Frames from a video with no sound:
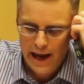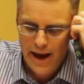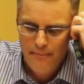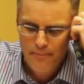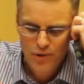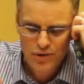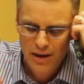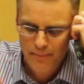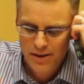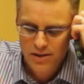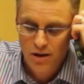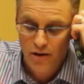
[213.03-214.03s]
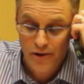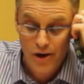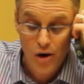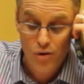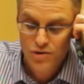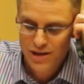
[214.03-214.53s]
Most companies call it
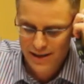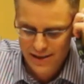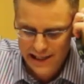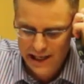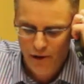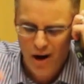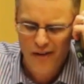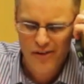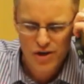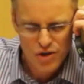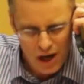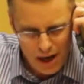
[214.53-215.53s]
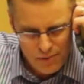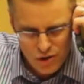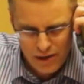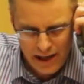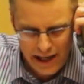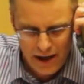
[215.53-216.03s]
OJT, or on-the-job
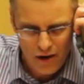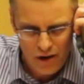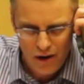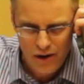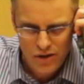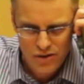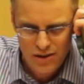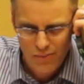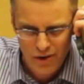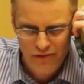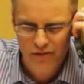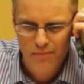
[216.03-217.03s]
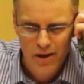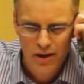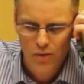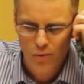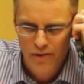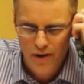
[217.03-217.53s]
training. Are you somewhat
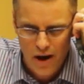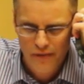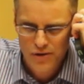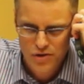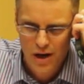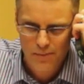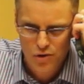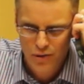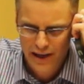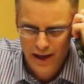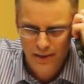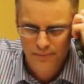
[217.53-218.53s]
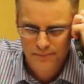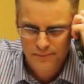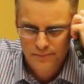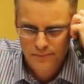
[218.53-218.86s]
familiar with on-the-job training?